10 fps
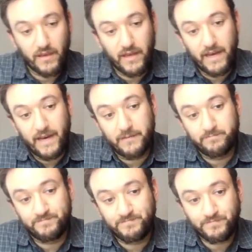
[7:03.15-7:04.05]
Again,
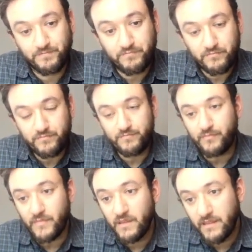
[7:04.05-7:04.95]

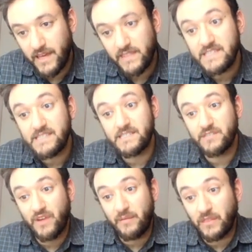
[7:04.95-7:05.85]
this is
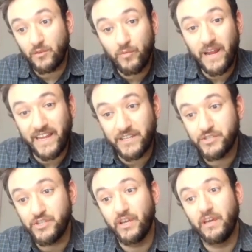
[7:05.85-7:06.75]
describing the
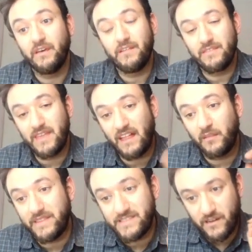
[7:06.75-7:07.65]
range, the
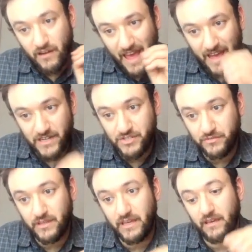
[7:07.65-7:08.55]
elements that are
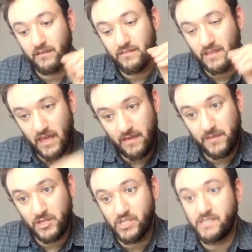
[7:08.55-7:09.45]
actually the
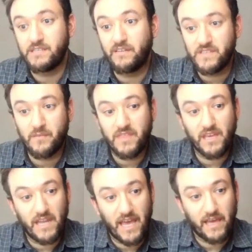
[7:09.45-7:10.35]
images of something
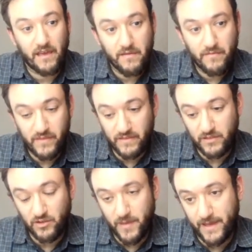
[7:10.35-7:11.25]
in A, in the
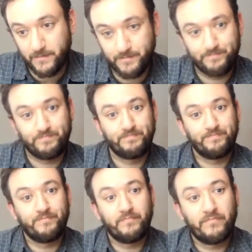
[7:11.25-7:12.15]
domain.
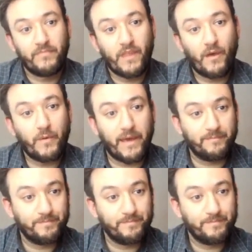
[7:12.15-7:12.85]
Okay.